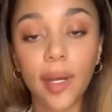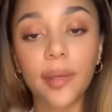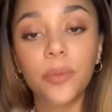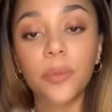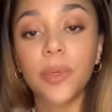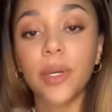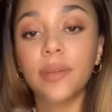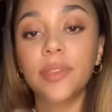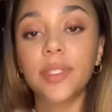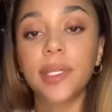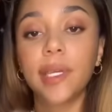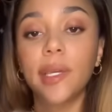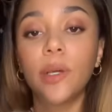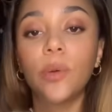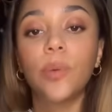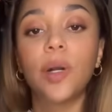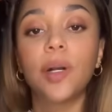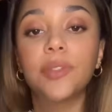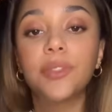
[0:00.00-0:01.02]
We have the King of
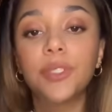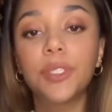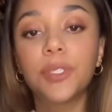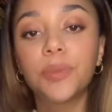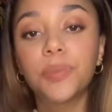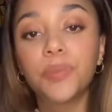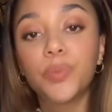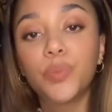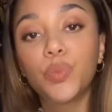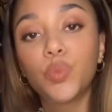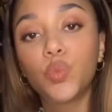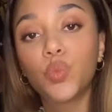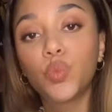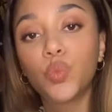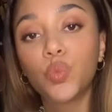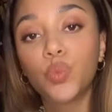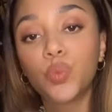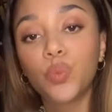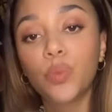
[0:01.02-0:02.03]
Wands,
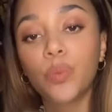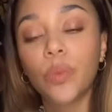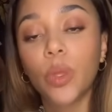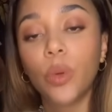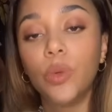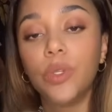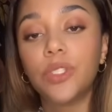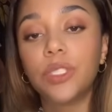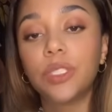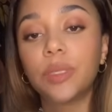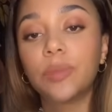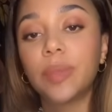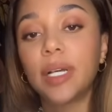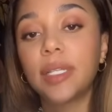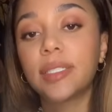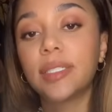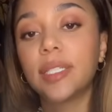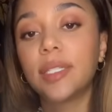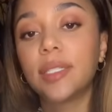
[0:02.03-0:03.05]
which is a
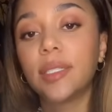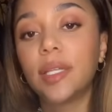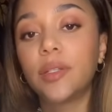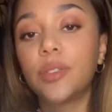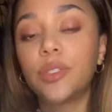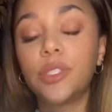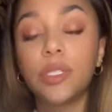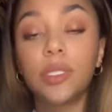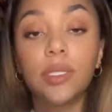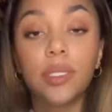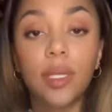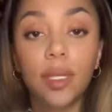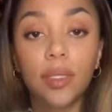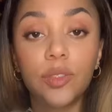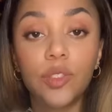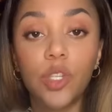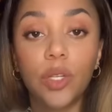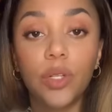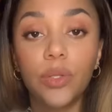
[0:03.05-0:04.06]
masculine energy. Again,
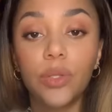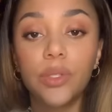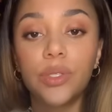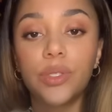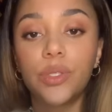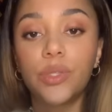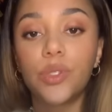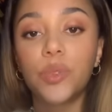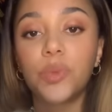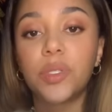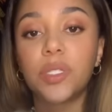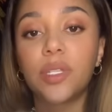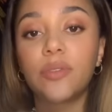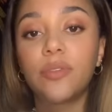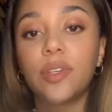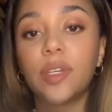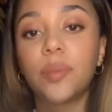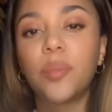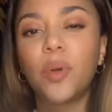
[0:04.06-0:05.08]
gender isn't too
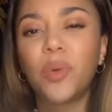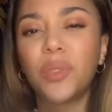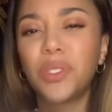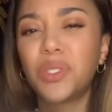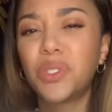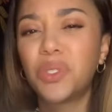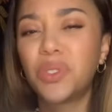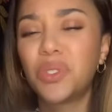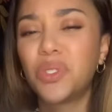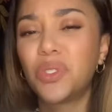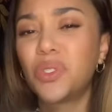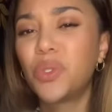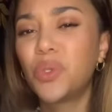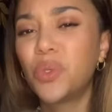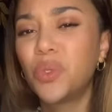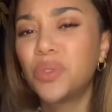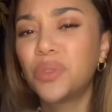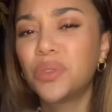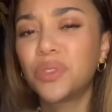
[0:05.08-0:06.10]
specific, but with
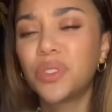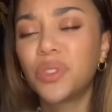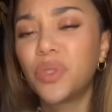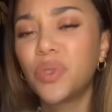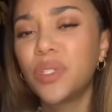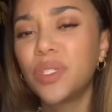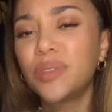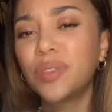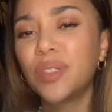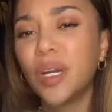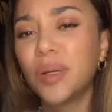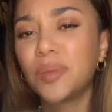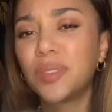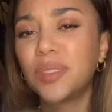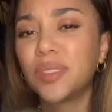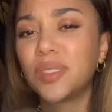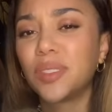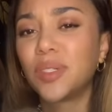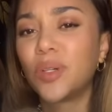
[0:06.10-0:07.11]
the Three of Cups
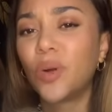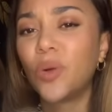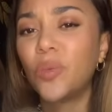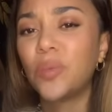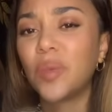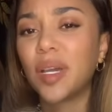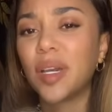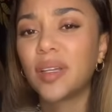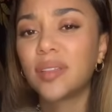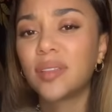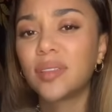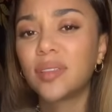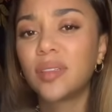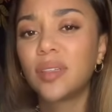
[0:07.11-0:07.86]
to the Goat Man.